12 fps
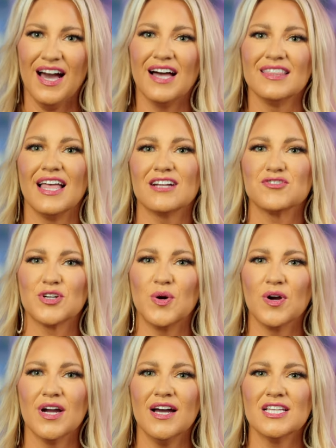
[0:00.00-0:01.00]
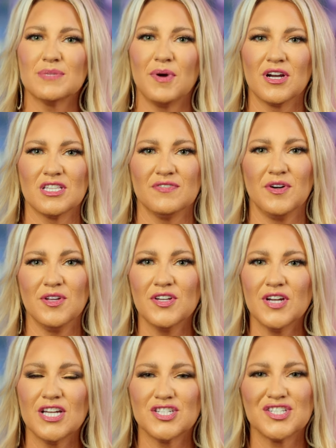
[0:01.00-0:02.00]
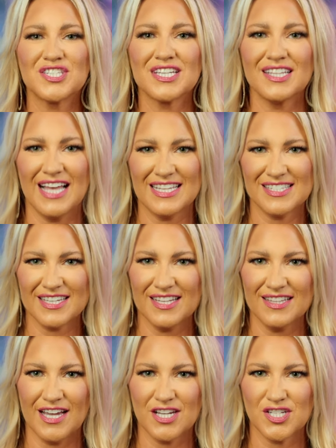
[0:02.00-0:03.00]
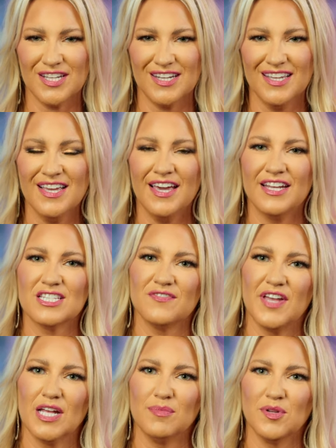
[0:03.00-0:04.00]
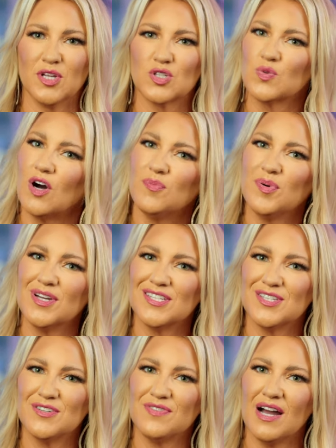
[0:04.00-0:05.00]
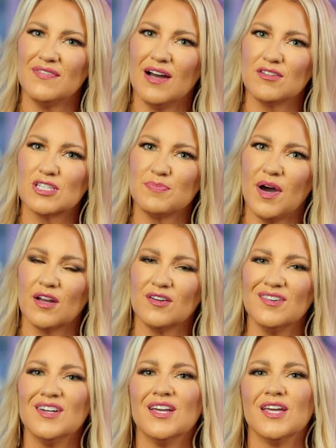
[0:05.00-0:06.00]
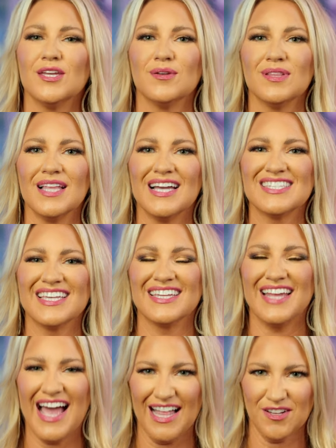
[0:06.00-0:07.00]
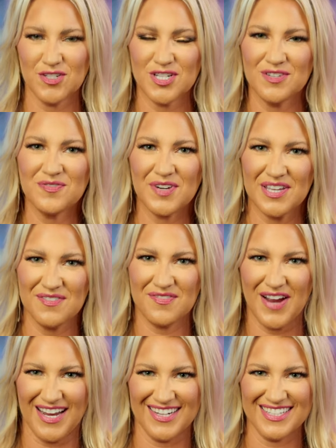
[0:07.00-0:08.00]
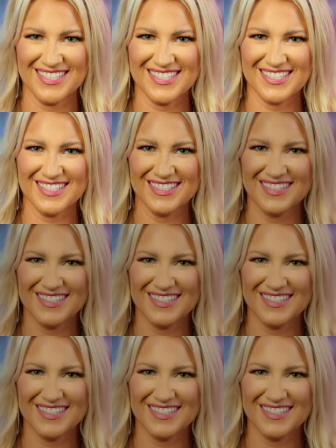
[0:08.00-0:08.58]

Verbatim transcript: Electric Aura is a part of Devoted Creations' classic collection and is available in a 12.25 ounce bottle utilizing an allergen free fragrance.